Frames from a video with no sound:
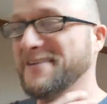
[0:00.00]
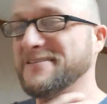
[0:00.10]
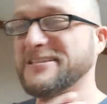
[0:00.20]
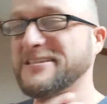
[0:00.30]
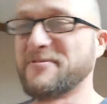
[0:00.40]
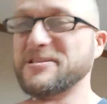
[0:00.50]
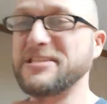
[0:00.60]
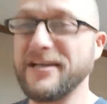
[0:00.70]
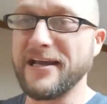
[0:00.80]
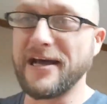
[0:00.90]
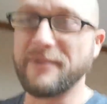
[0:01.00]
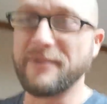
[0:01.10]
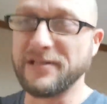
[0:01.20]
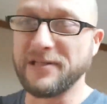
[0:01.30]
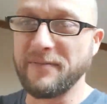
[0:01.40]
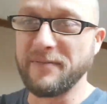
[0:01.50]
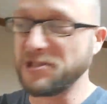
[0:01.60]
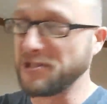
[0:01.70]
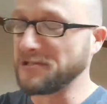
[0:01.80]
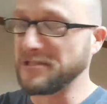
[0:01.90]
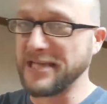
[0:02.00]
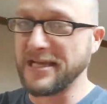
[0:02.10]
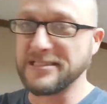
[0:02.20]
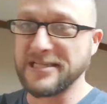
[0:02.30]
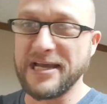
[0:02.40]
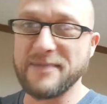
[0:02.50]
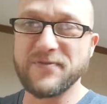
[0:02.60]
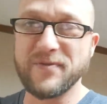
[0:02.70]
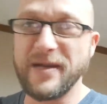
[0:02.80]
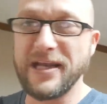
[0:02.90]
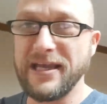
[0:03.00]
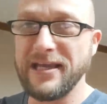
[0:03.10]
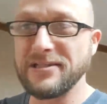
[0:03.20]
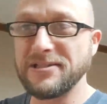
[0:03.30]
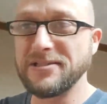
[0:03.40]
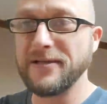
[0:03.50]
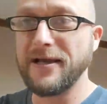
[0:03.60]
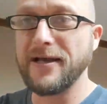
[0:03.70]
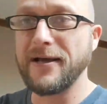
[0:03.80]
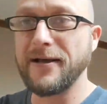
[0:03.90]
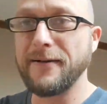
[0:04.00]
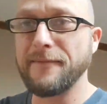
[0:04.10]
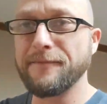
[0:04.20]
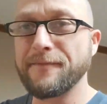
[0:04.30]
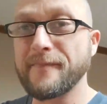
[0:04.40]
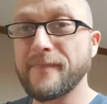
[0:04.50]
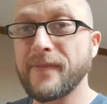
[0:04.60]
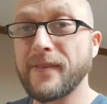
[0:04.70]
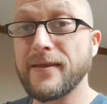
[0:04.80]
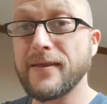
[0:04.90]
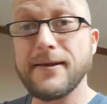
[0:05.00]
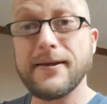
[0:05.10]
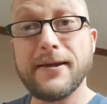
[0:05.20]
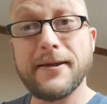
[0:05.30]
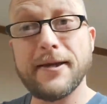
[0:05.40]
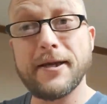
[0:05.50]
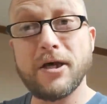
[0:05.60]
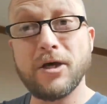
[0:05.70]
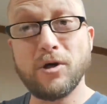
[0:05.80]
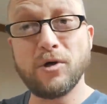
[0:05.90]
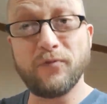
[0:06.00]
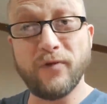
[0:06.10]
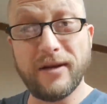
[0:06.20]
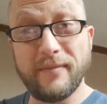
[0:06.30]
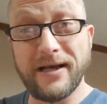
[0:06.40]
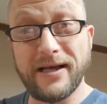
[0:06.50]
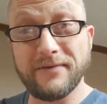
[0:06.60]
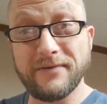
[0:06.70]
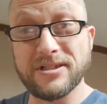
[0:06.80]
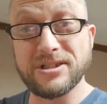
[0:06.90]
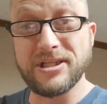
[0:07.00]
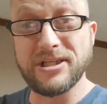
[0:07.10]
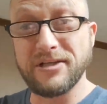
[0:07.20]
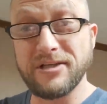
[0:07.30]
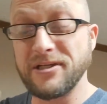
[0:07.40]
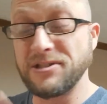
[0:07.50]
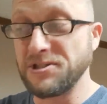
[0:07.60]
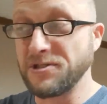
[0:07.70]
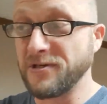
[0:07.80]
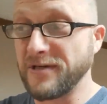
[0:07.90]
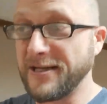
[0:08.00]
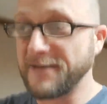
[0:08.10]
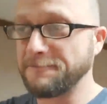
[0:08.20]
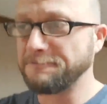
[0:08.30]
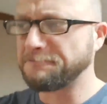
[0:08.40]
Some will tell you I'm a little immature at times for my age. An old friend of mine once said that you're